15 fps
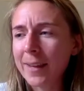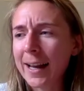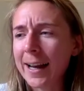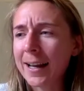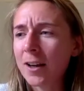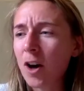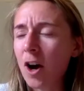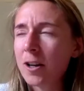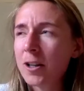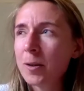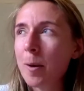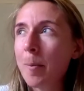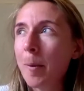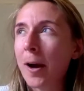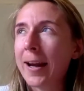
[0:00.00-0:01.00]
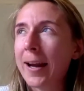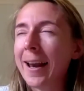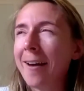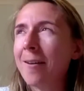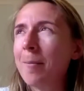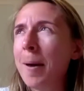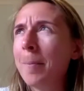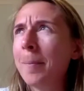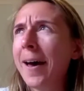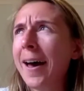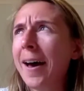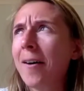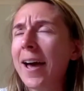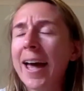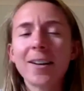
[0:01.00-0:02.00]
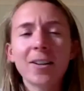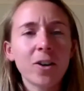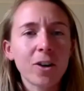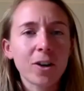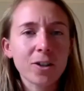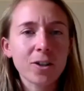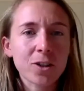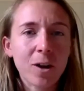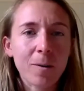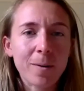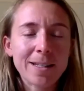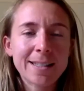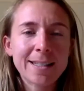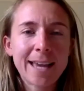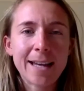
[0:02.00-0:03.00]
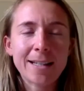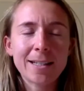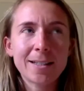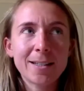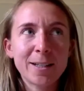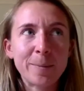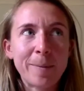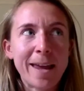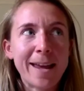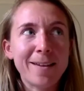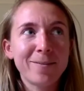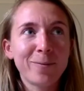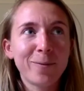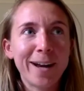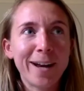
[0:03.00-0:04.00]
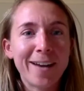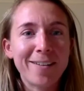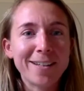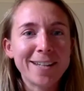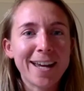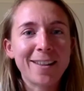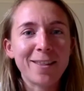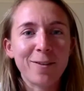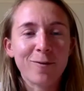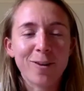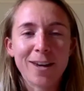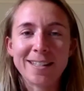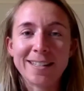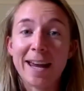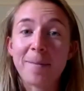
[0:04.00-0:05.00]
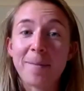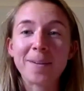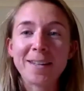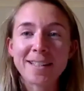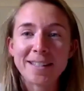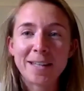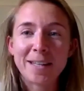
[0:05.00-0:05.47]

I got to a point, I remember our head coach had always said to me when I retired the first time, because